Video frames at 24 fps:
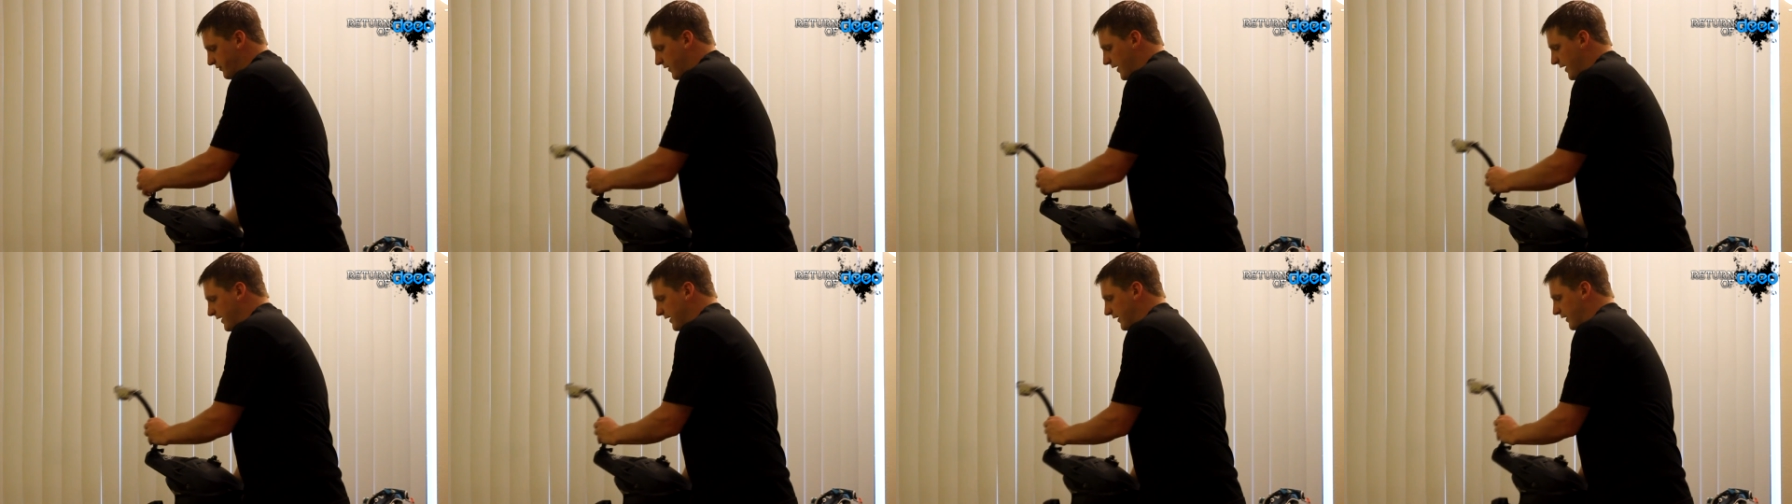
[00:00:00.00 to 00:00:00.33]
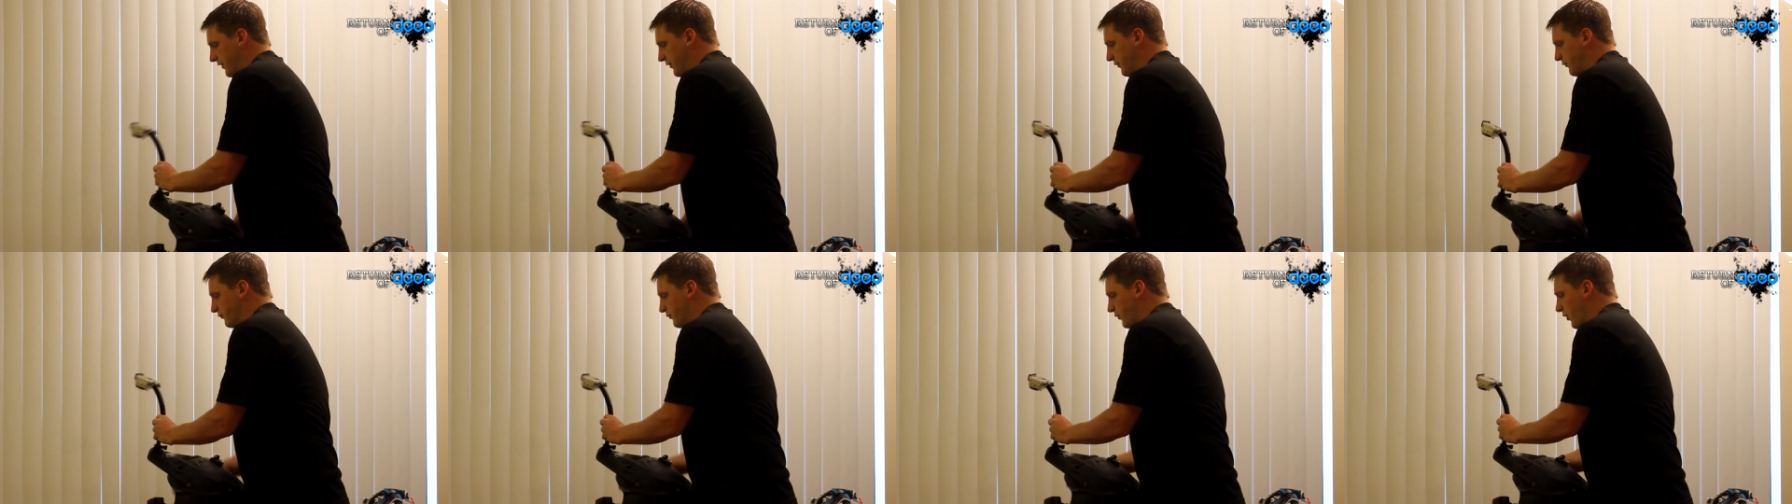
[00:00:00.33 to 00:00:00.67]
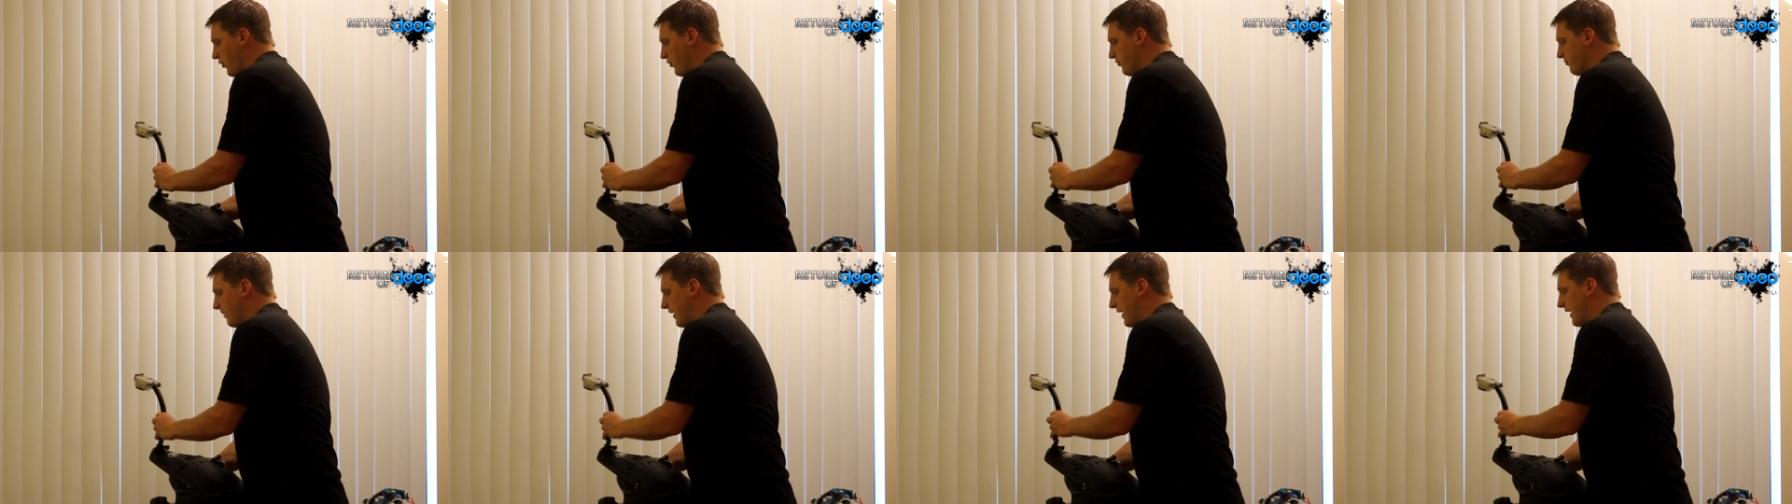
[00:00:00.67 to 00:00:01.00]
riding a
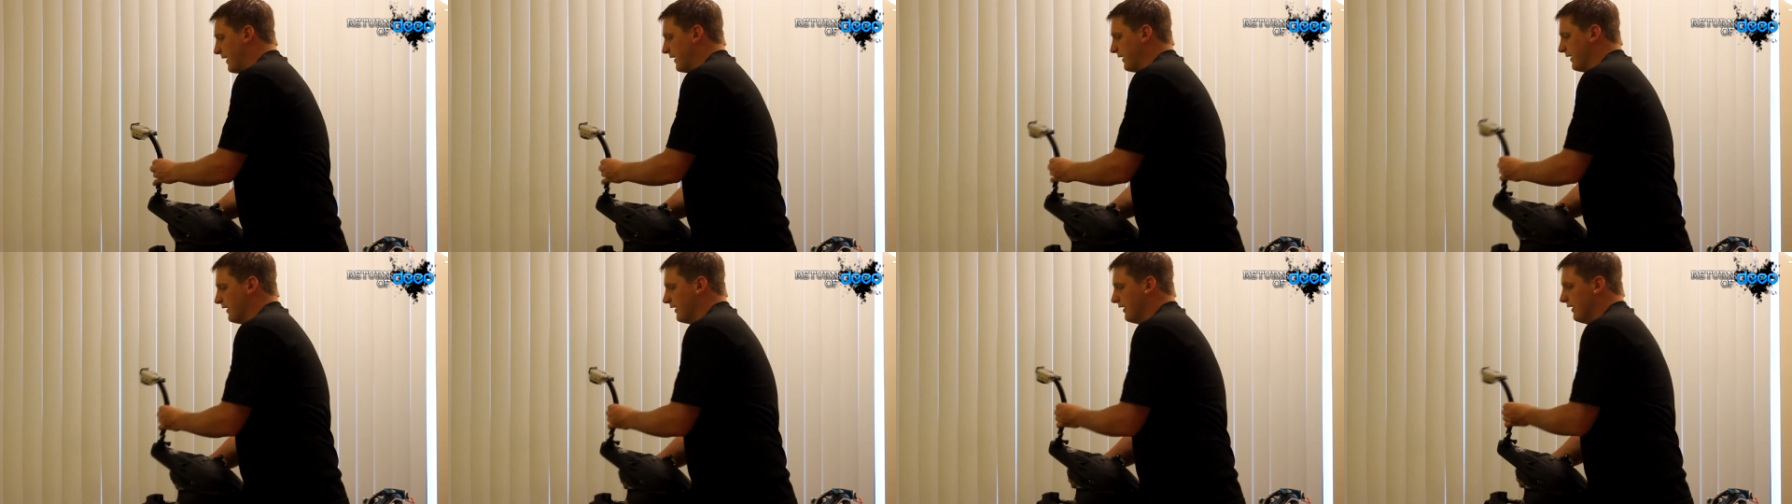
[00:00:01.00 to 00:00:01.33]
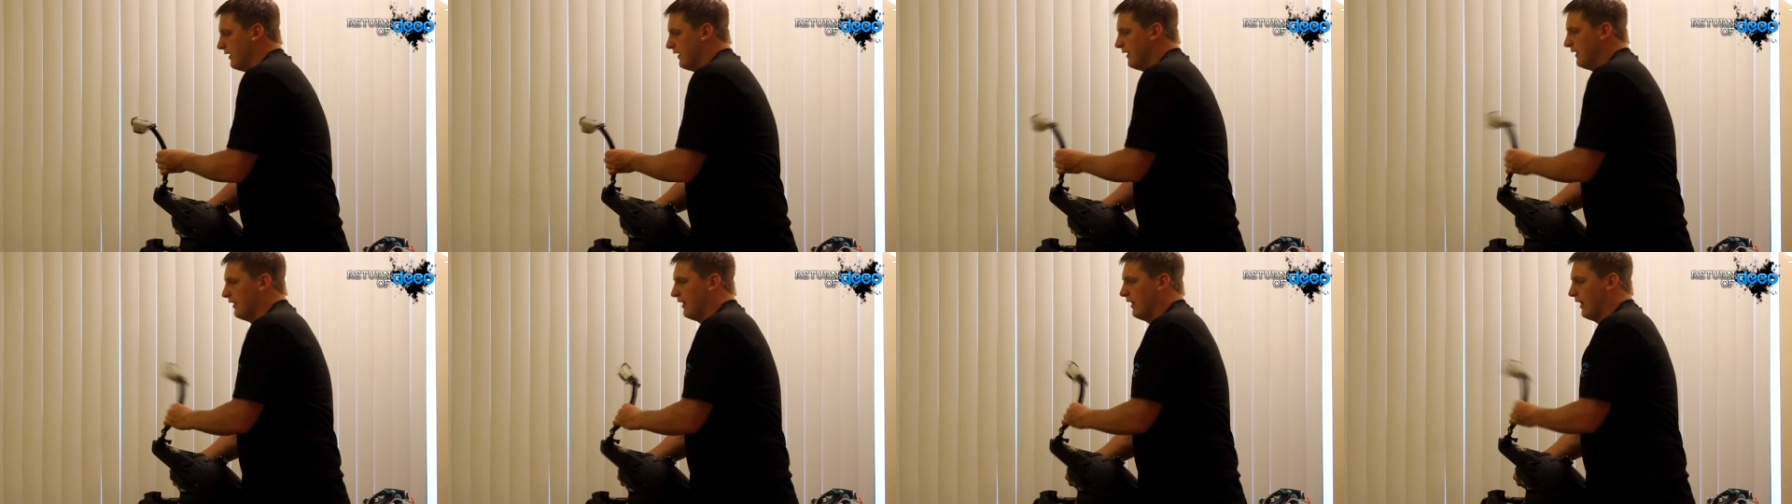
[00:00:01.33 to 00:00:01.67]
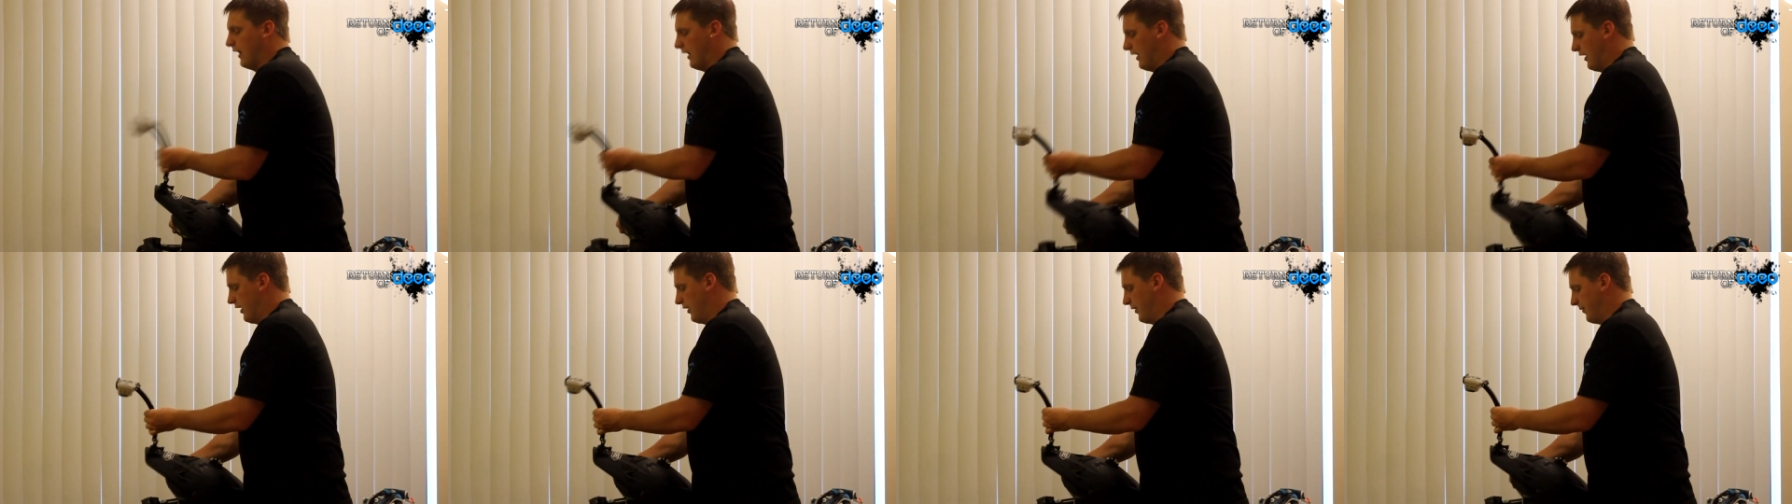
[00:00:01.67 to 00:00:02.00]
road bike.
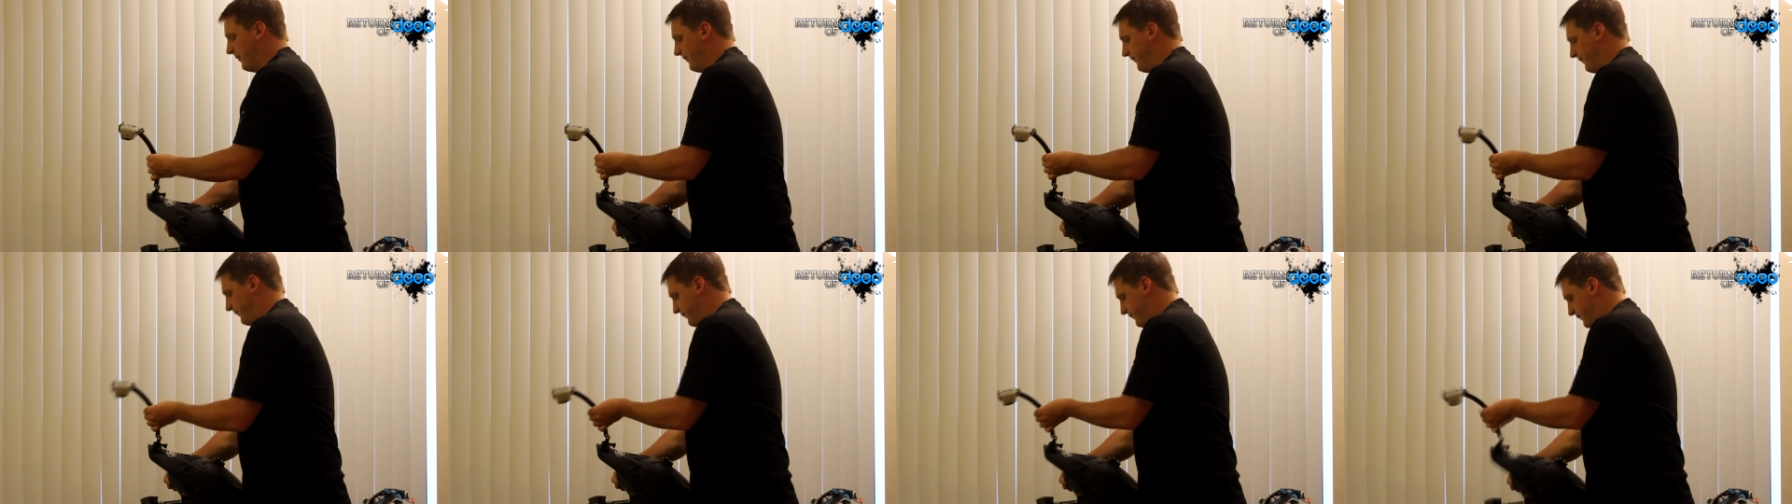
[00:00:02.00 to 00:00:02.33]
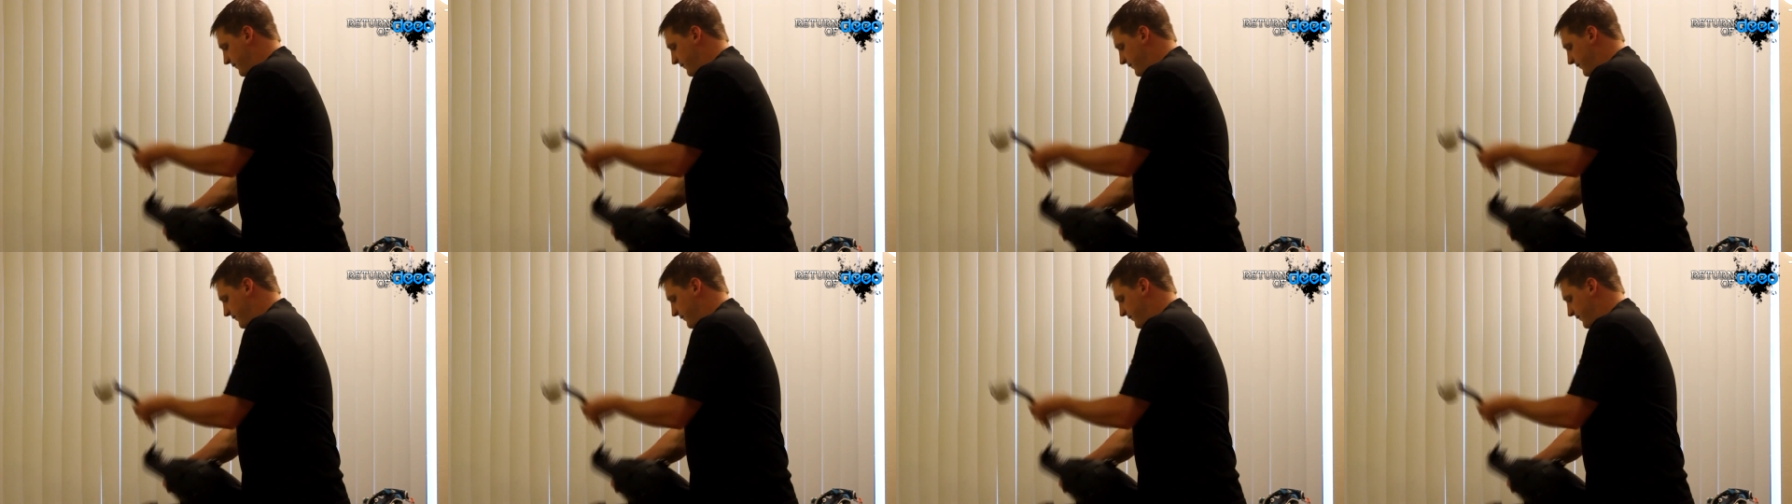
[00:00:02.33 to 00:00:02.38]
Um,